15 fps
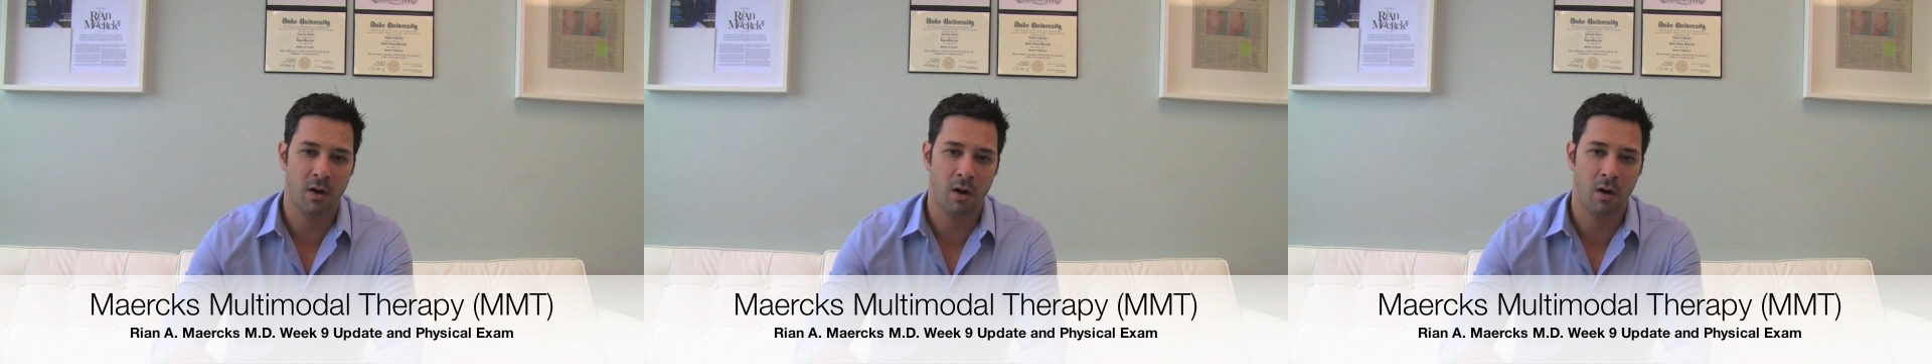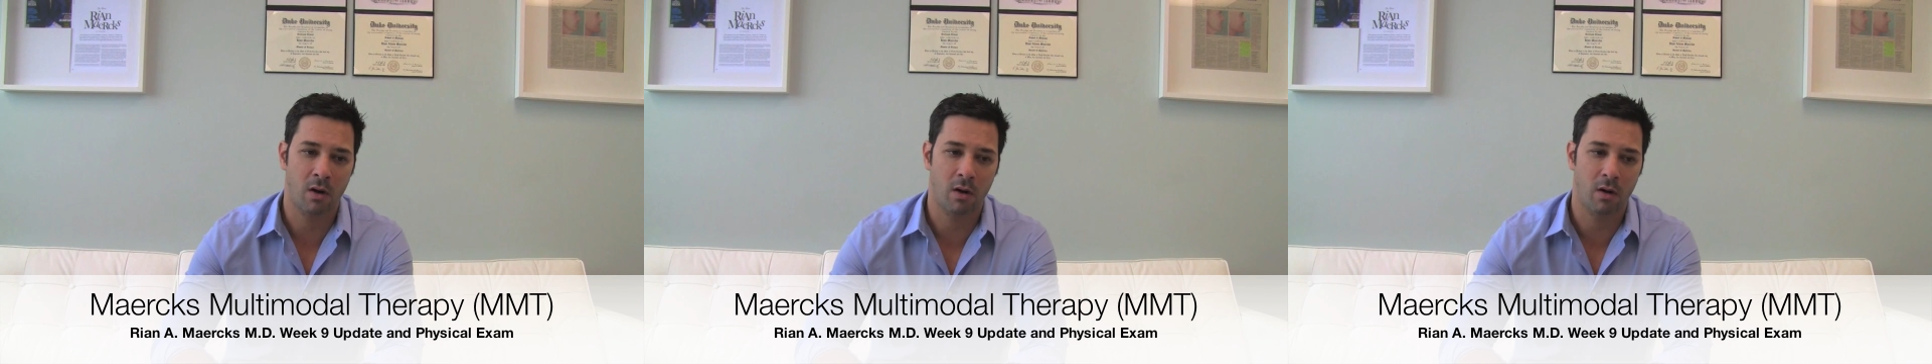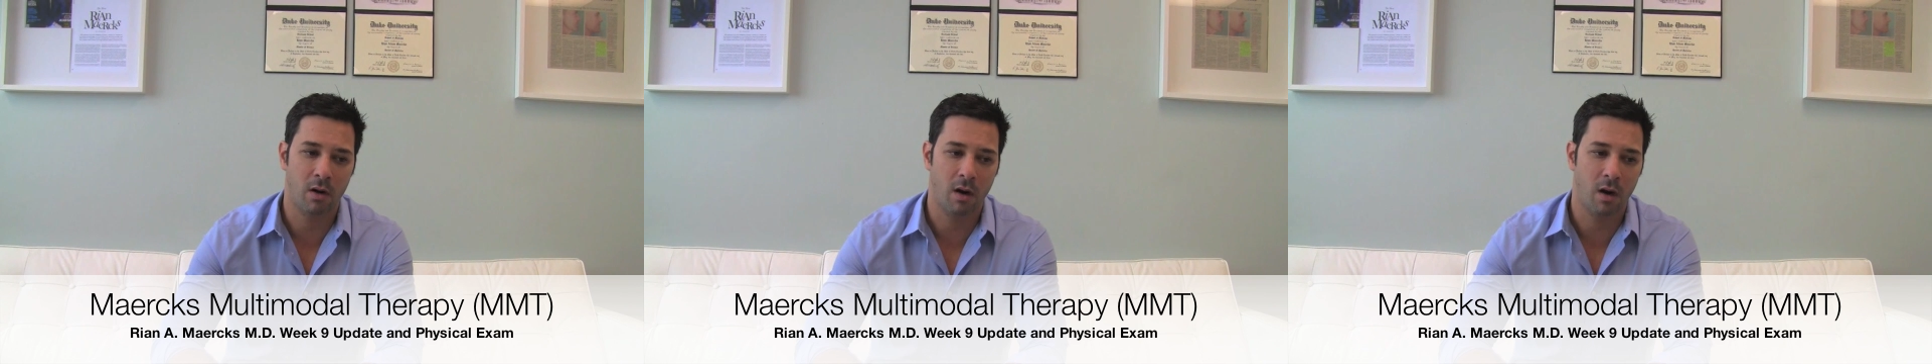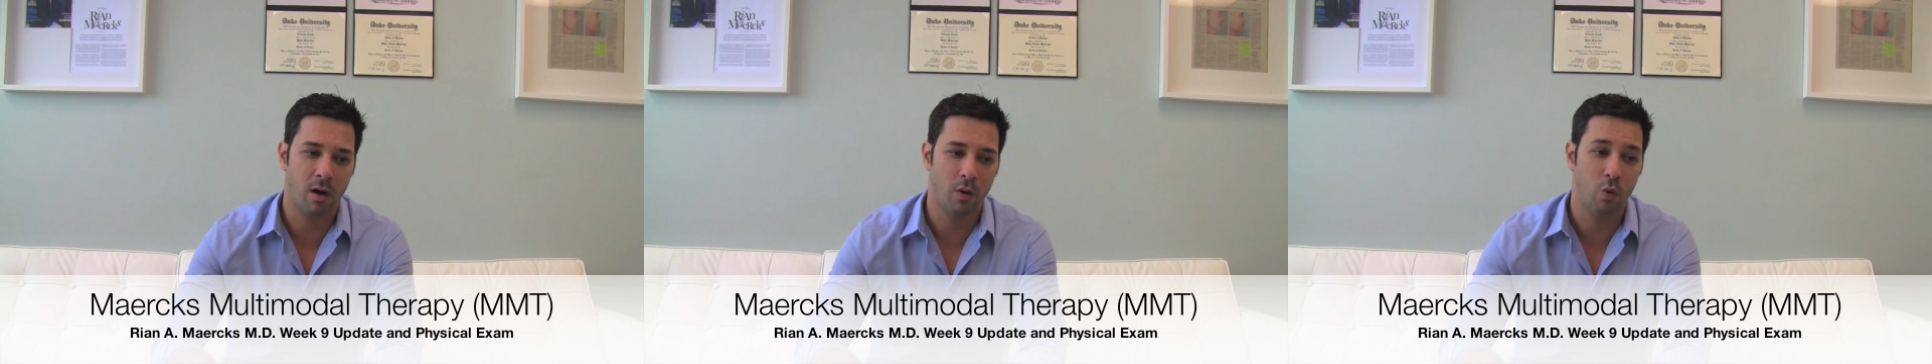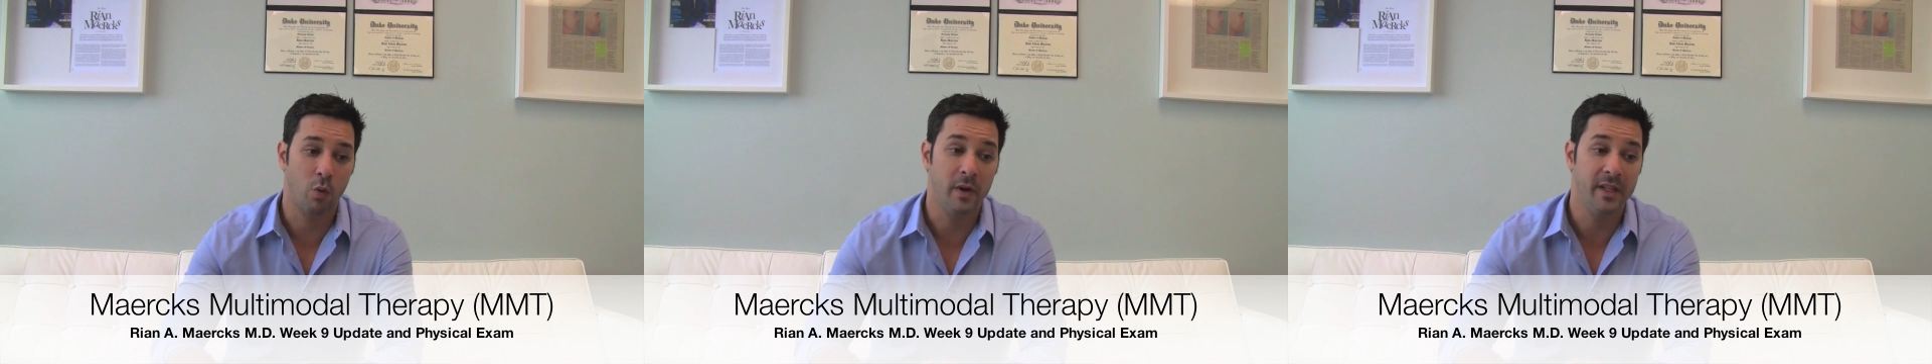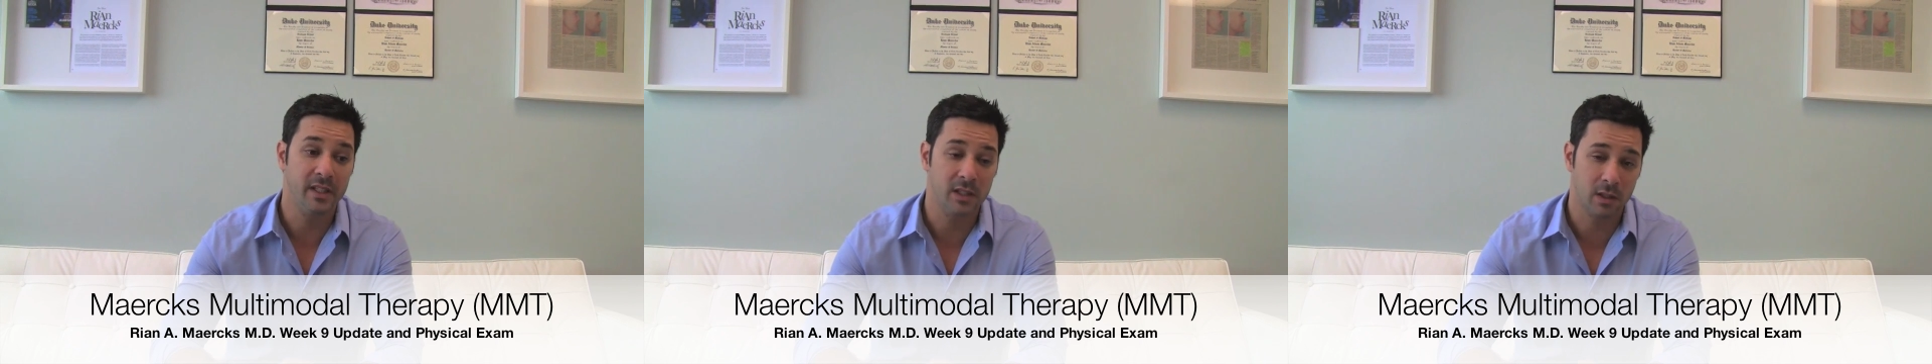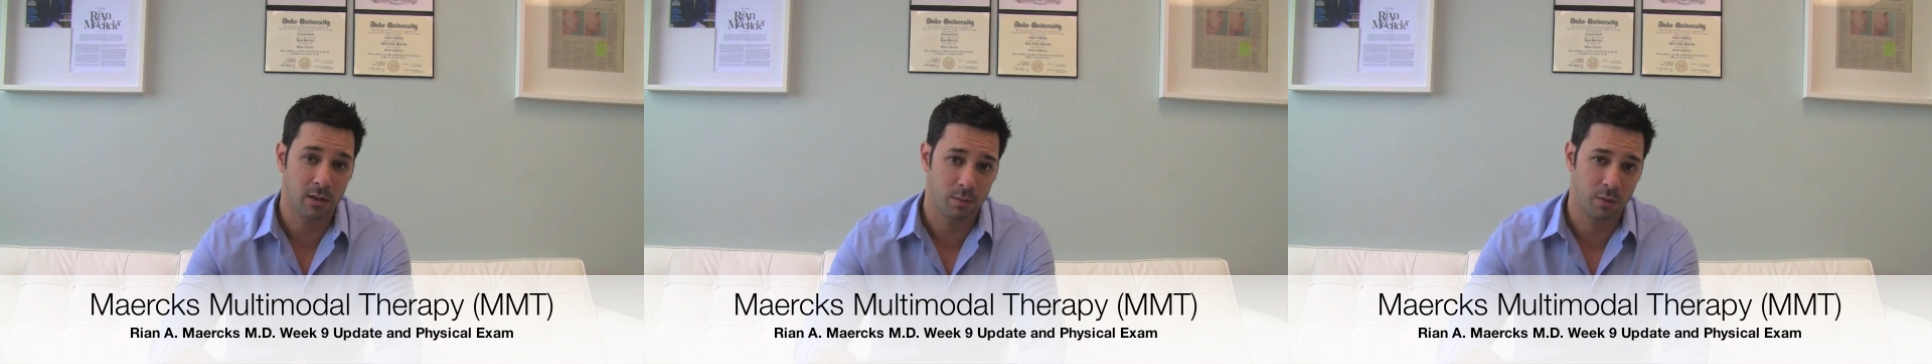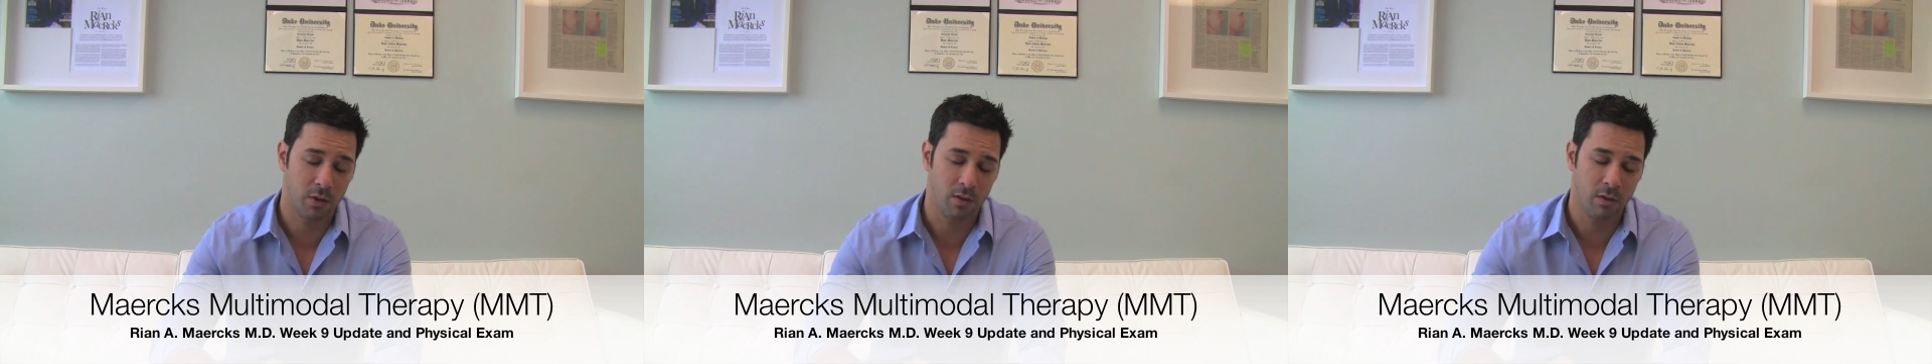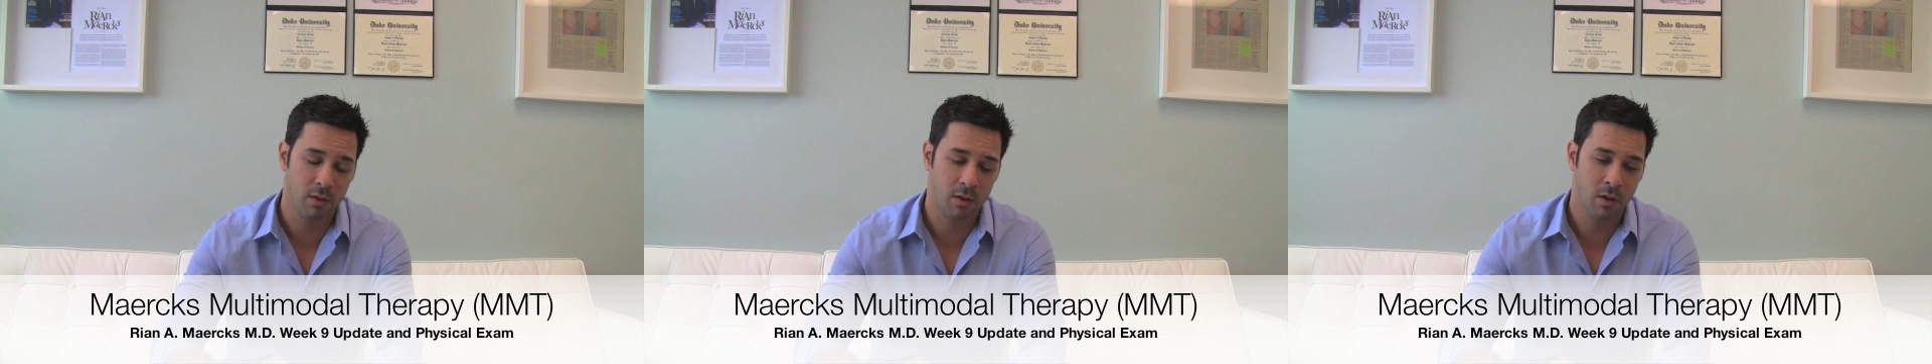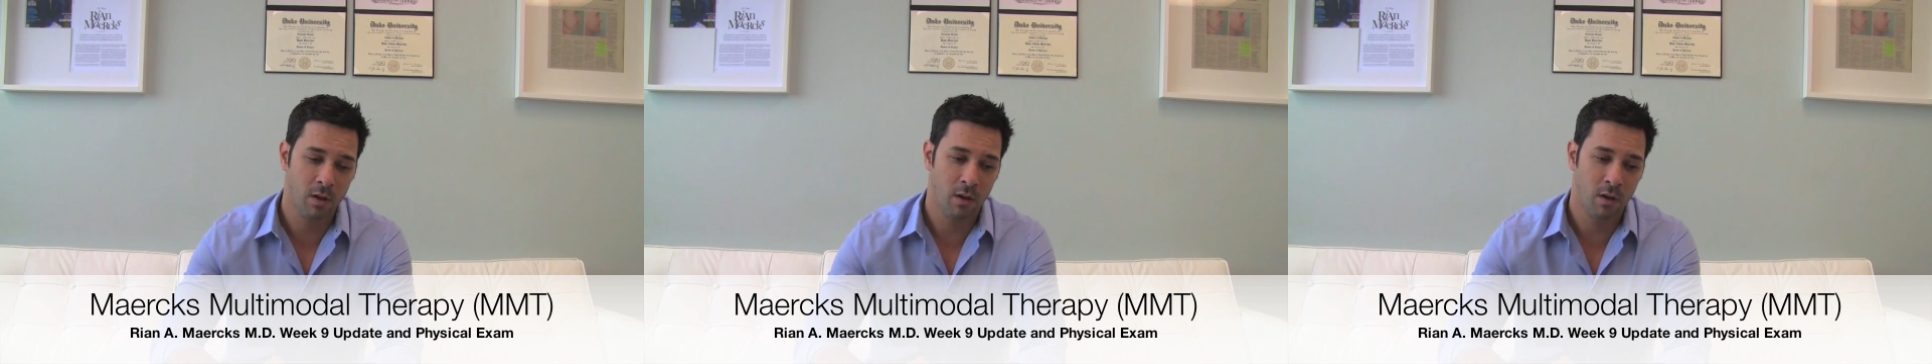are reasonable